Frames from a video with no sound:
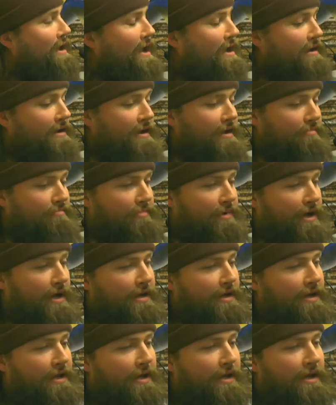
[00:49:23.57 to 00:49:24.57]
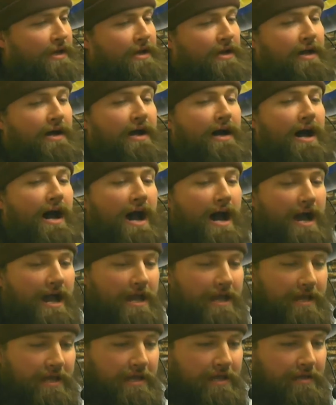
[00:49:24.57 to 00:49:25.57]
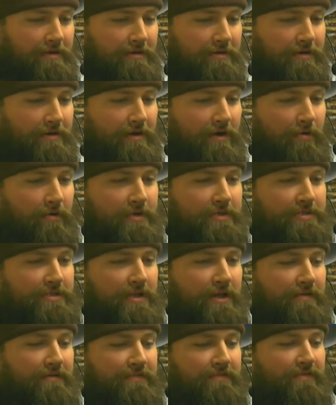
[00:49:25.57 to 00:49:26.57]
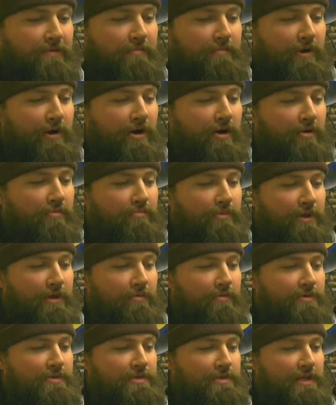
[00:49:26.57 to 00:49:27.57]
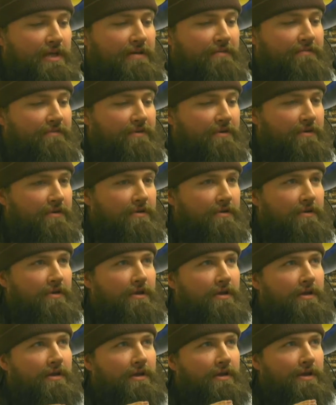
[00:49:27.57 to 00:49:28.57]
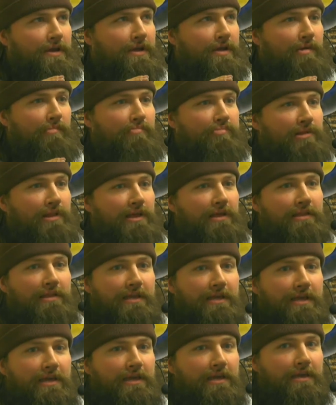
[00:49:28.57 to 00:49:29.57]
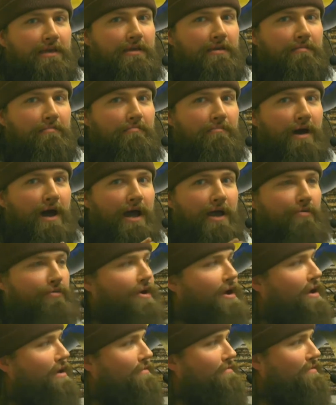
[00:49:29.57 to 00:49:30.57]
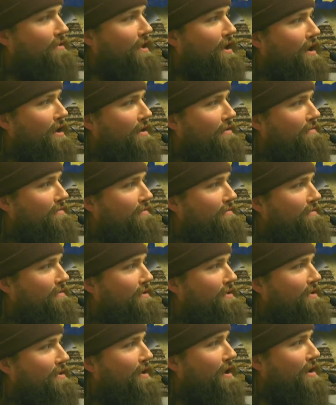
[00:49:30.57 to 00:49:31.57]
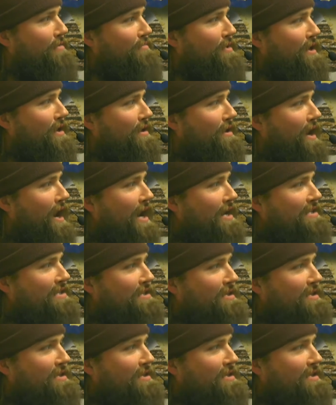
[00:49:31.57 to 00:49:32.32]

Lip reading: it, but I always loved football, but it was never completely my way of life. You know what I mean? I still